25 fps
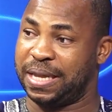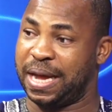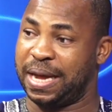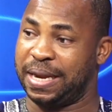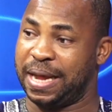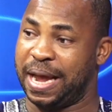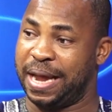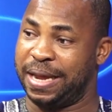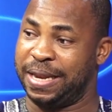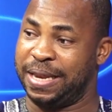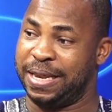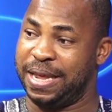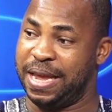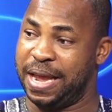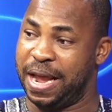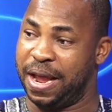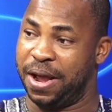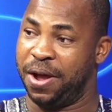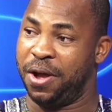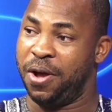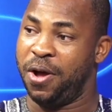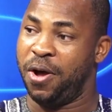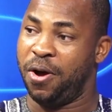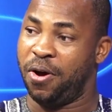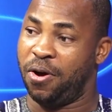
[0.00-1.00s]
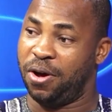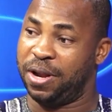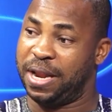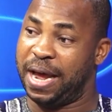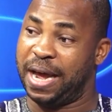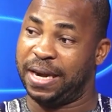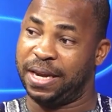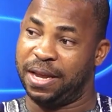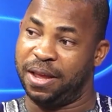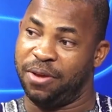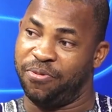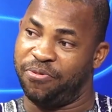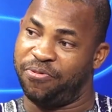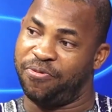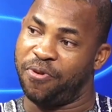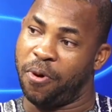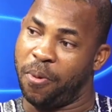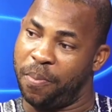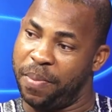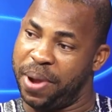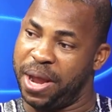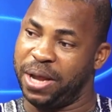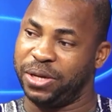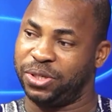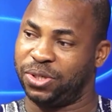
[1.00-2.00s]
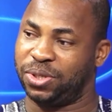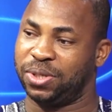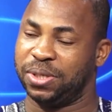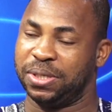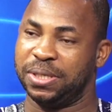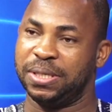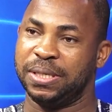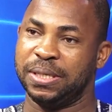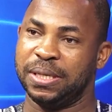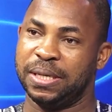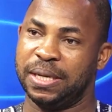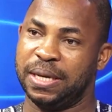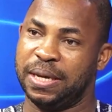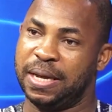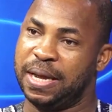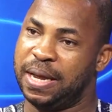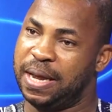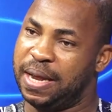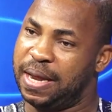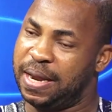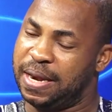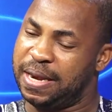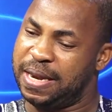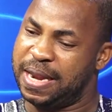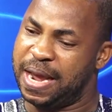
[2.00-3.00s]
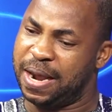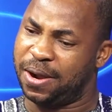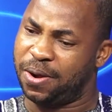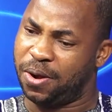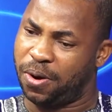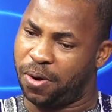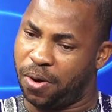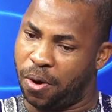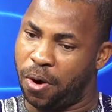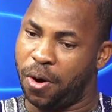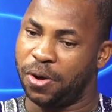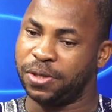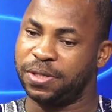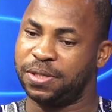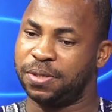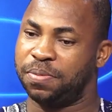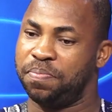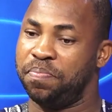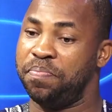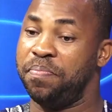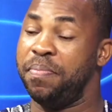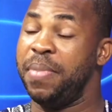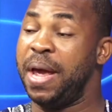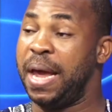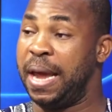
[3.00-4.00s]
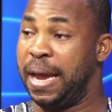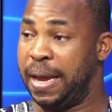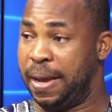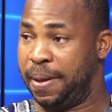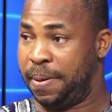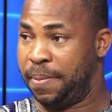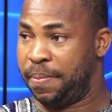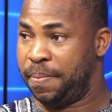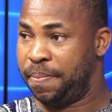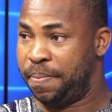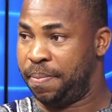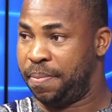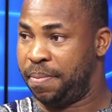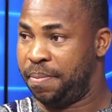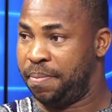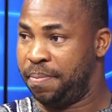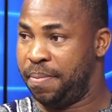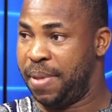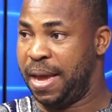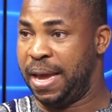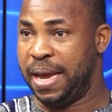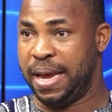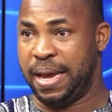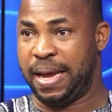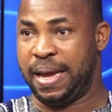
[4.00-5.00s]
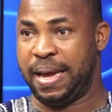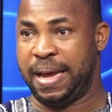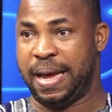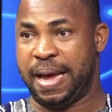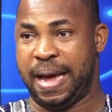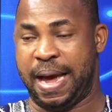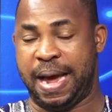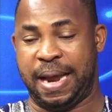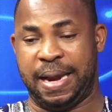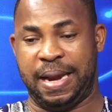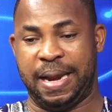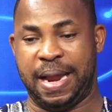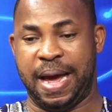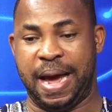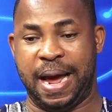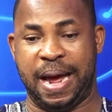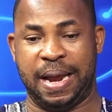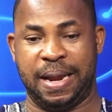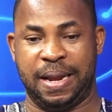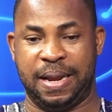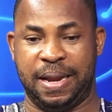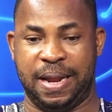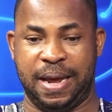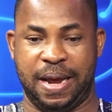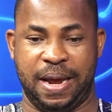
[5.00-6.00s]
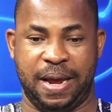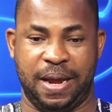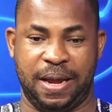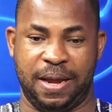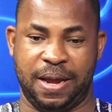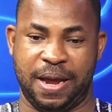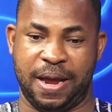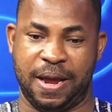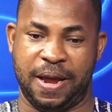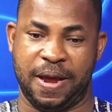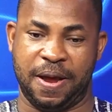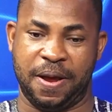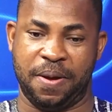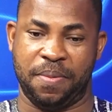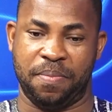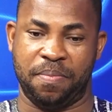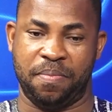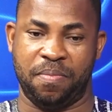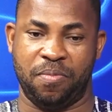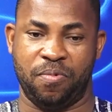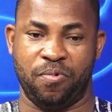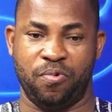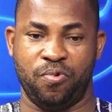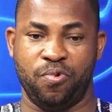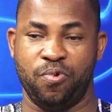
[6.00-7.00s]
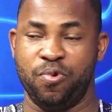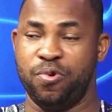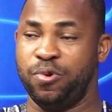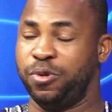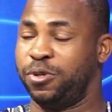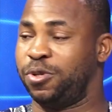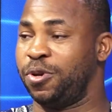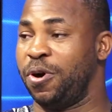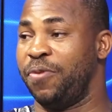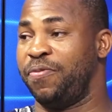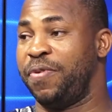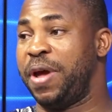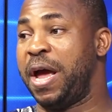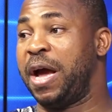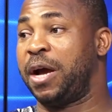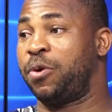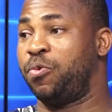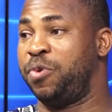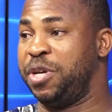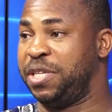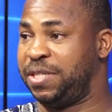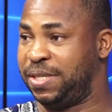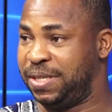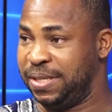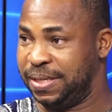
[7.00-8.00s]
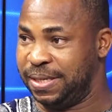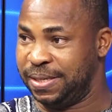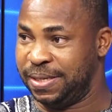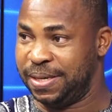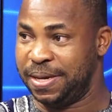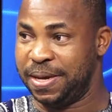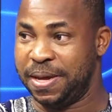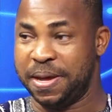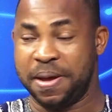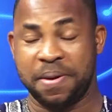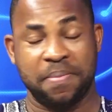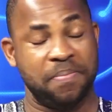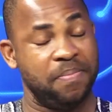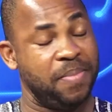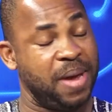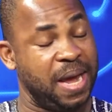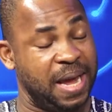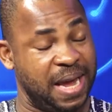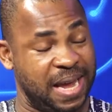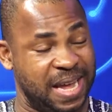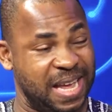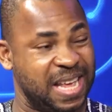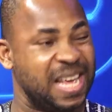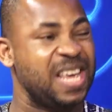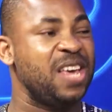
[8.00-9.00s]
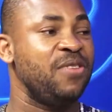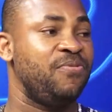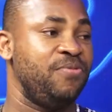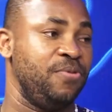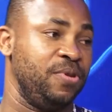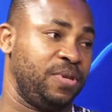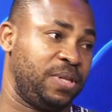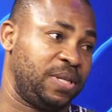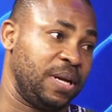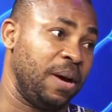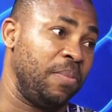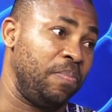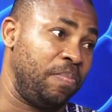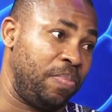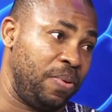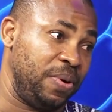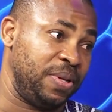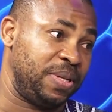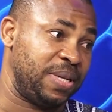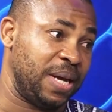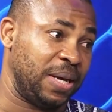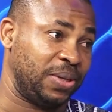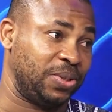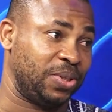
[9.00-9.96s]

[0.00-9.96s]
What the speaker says: idea or that information. The courts may, under the rules of equity, may give you some protection.